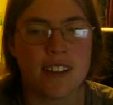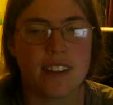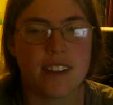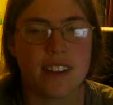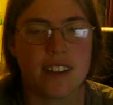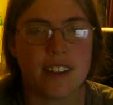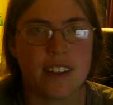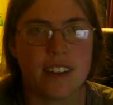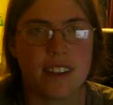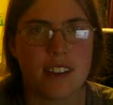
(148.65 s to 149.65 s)

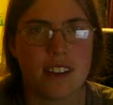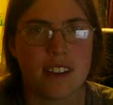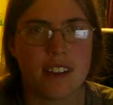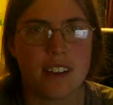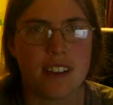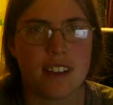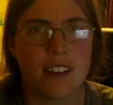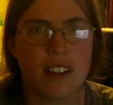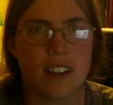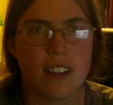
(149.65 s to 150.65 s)

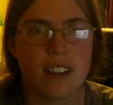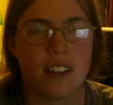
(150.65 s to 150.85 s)
[no speech]